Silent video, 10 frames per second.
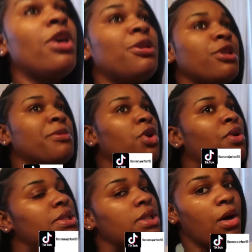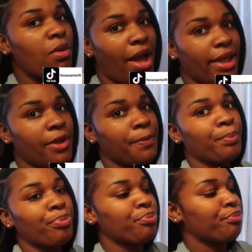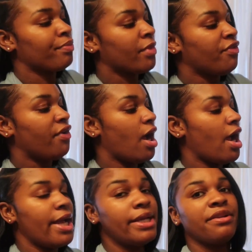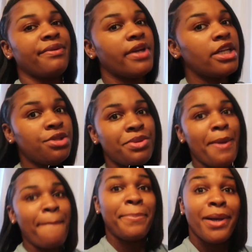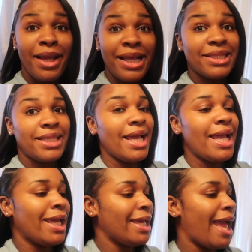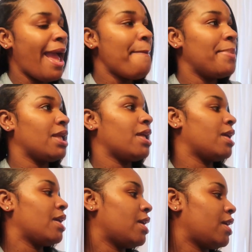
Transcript: We were supposed to be going to Hawaii for our anniversary, but that ain't happening.